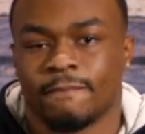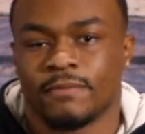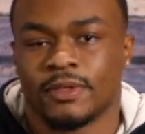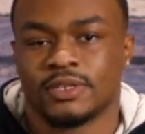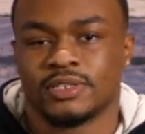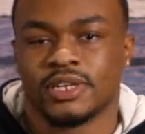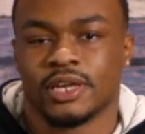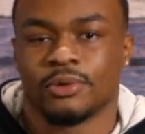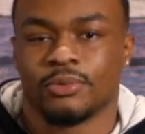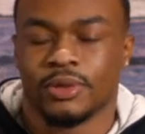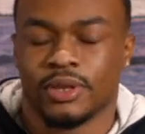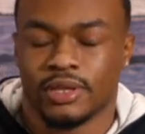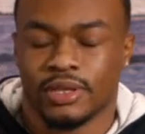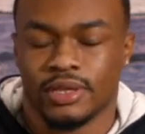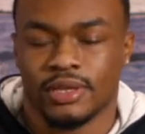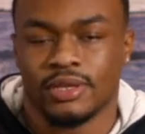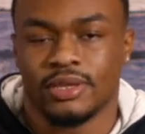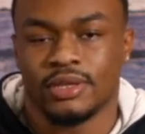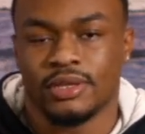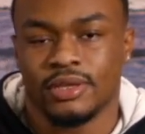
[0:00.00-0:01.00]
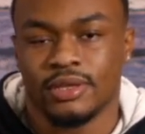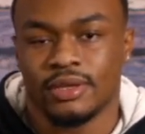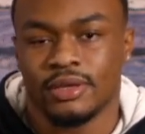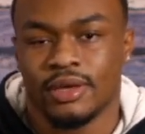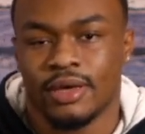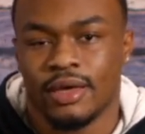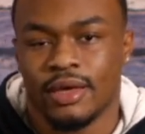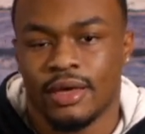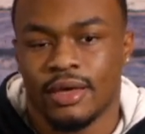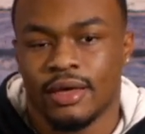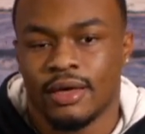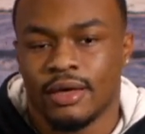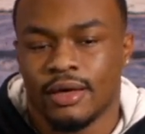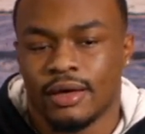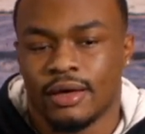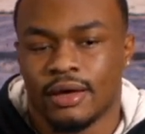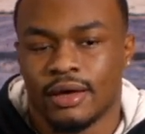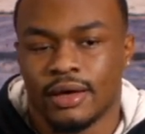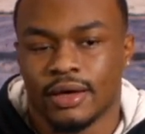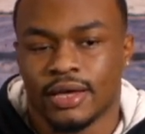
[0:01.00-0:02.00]
And Jake Winnicky, he
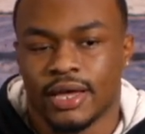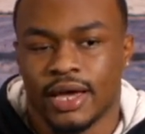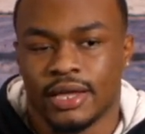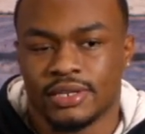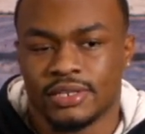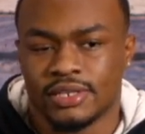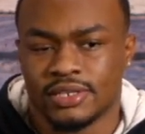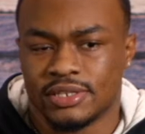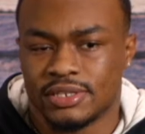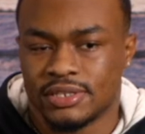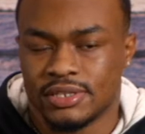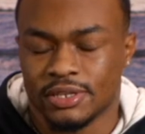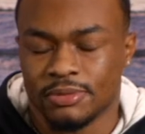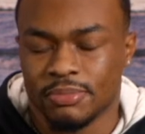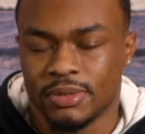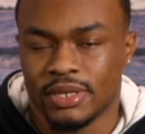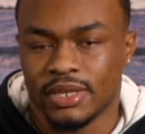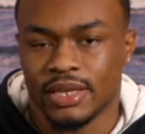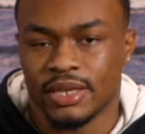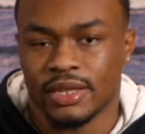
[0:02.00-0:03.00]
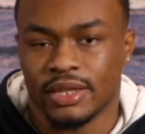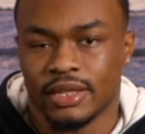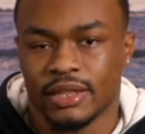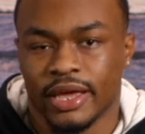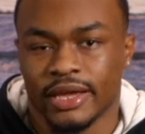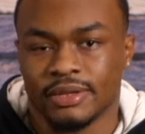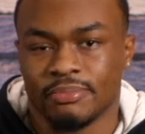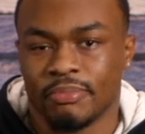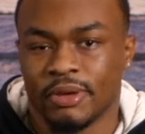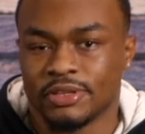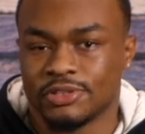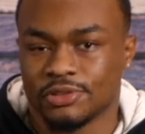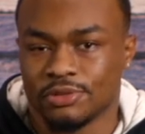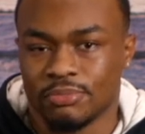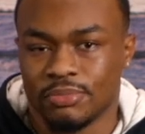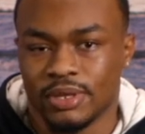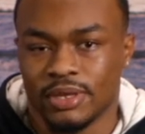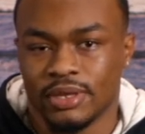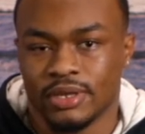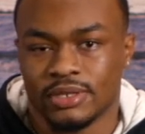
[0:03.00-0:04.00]
kind of just took me in and like mentored
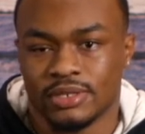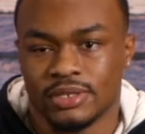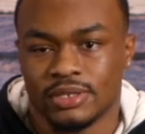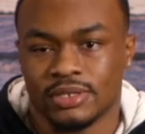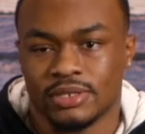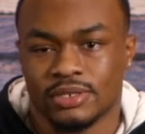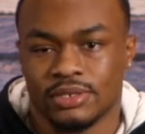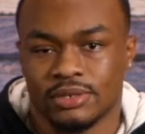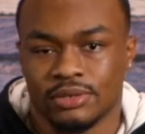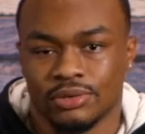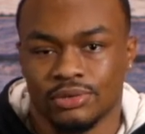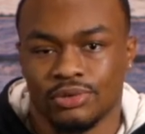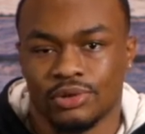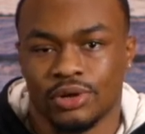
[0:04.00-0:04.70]
me and just